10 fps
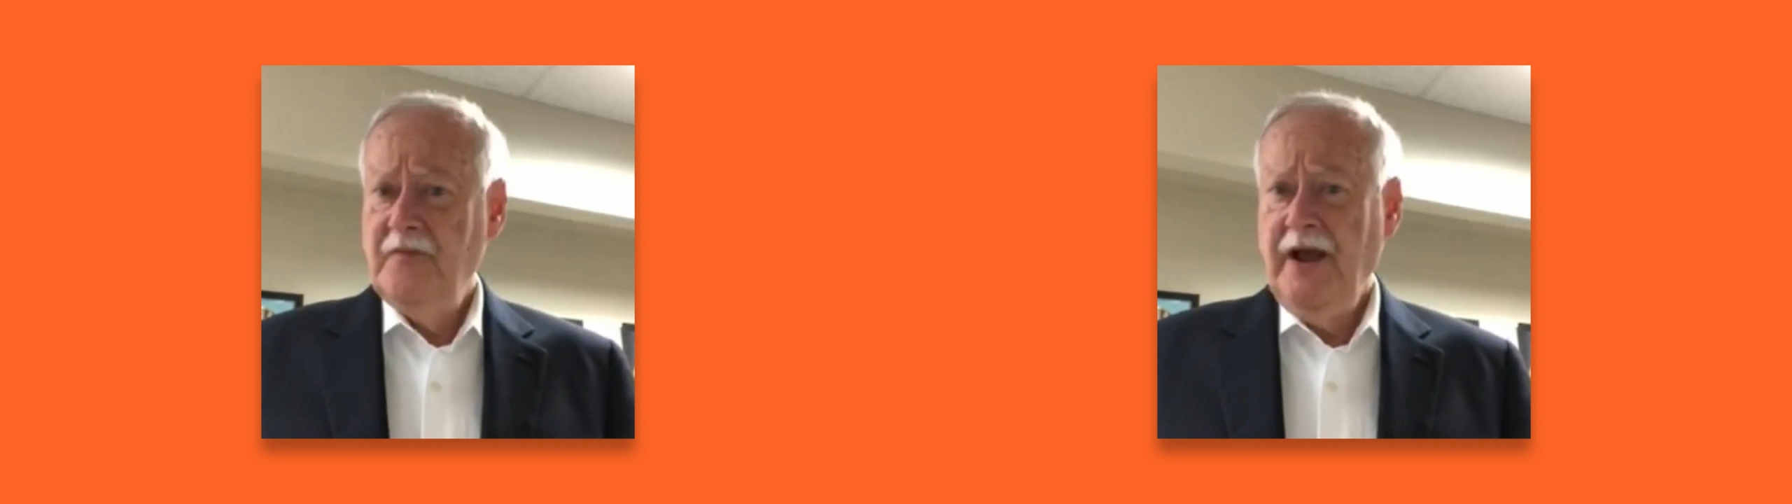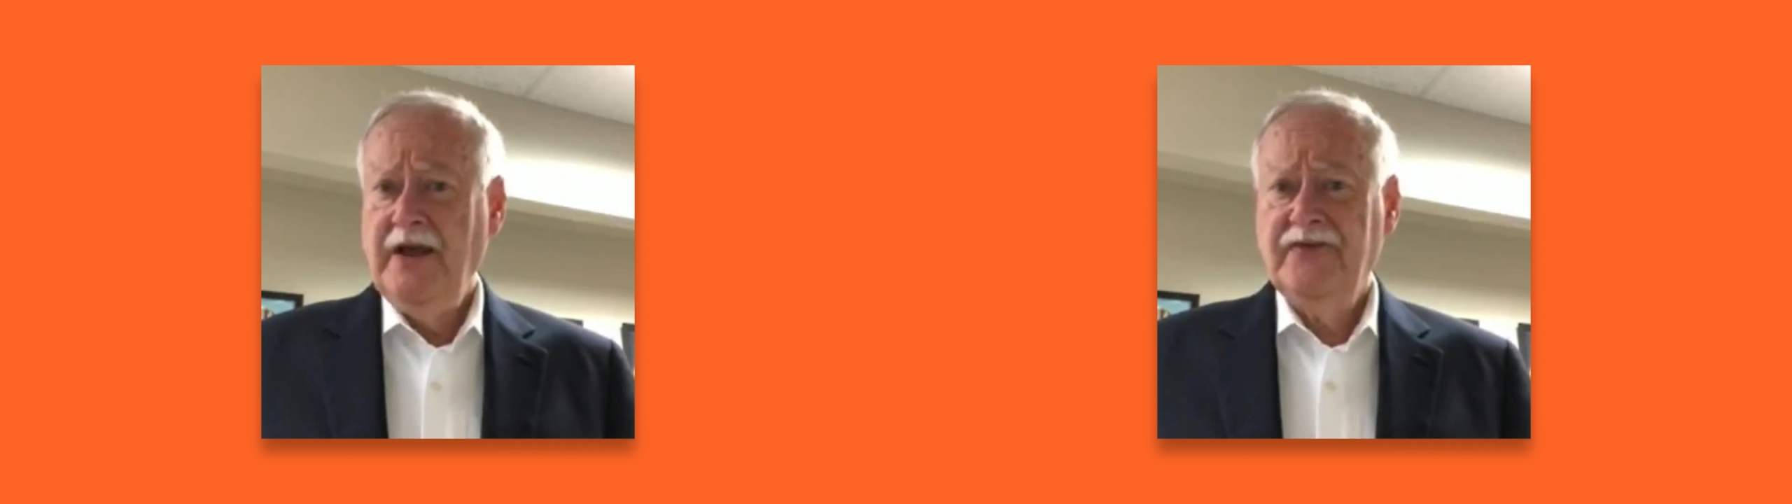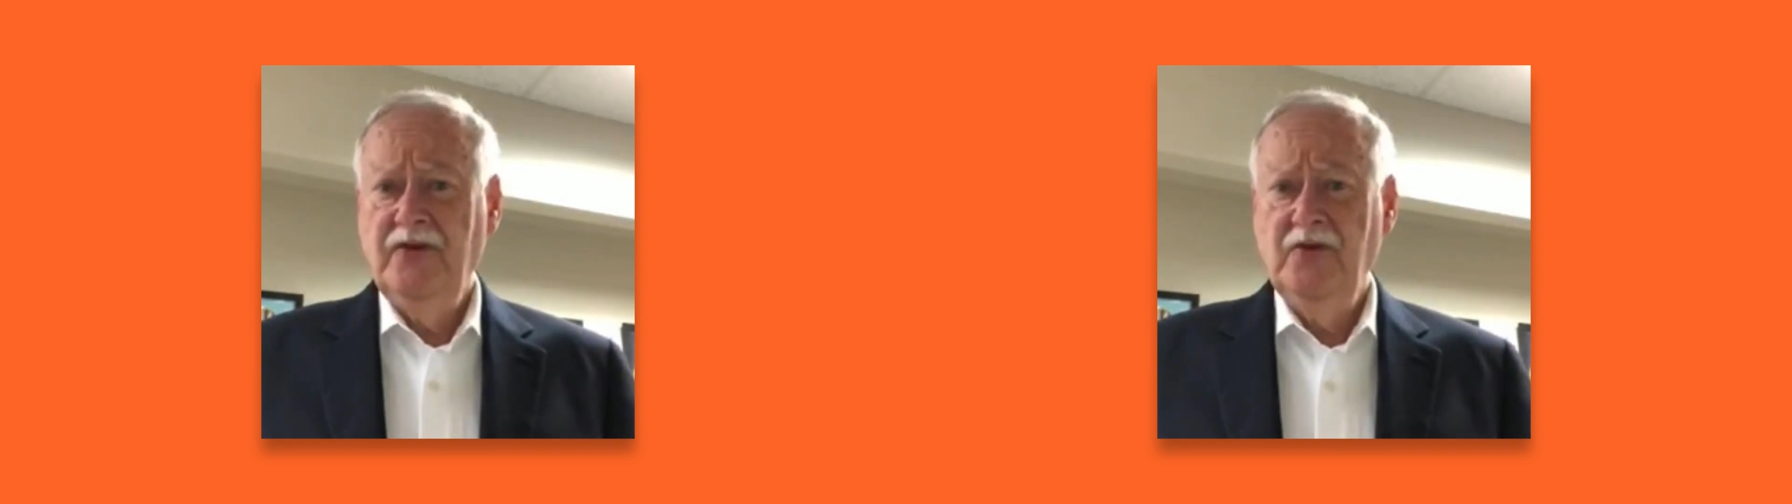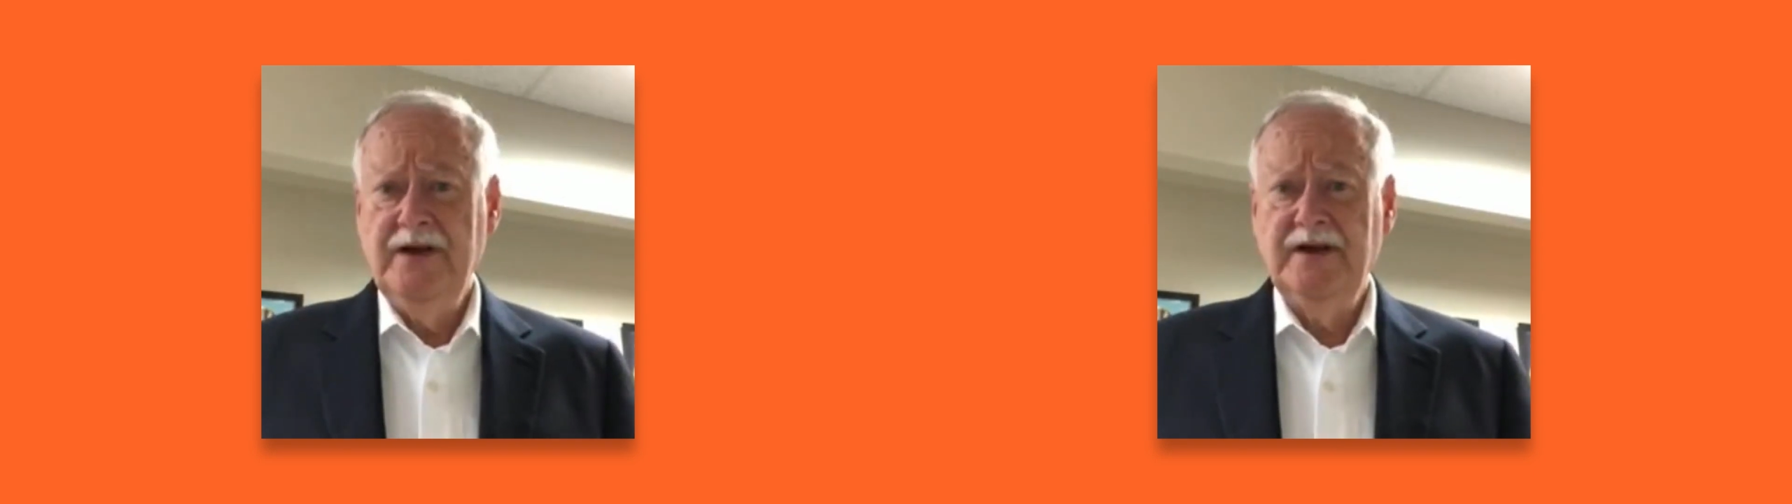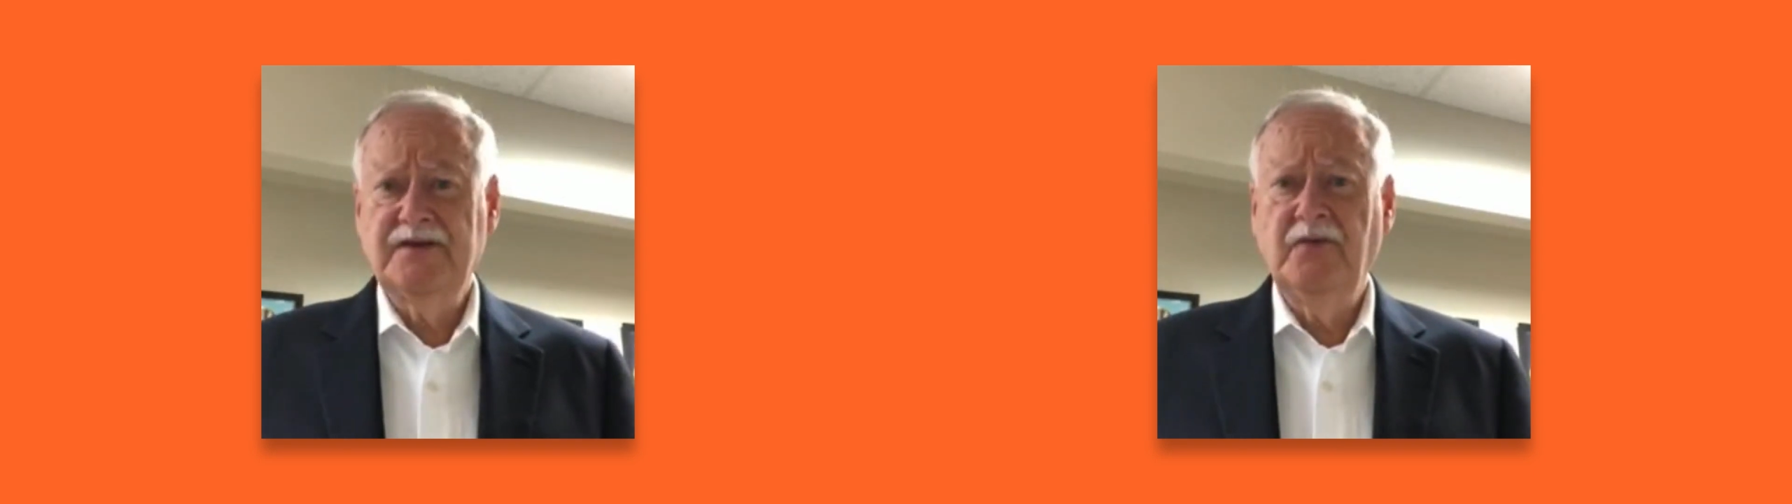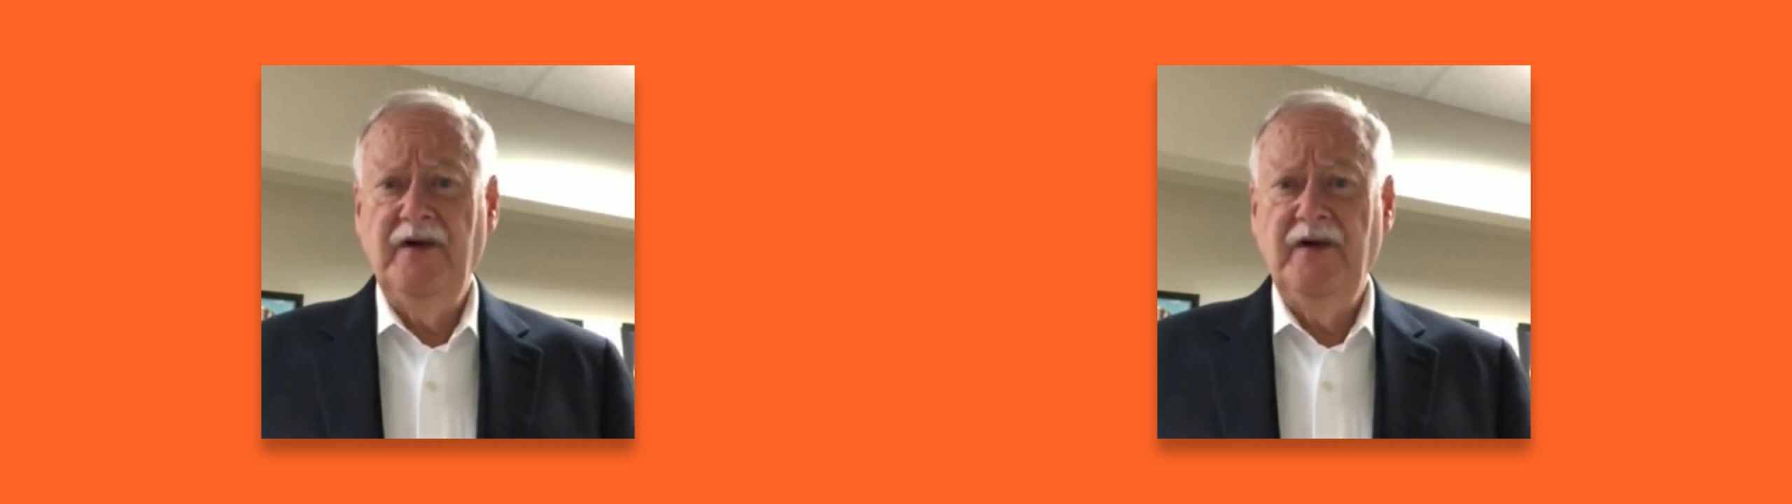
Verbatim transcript: the past few weeks,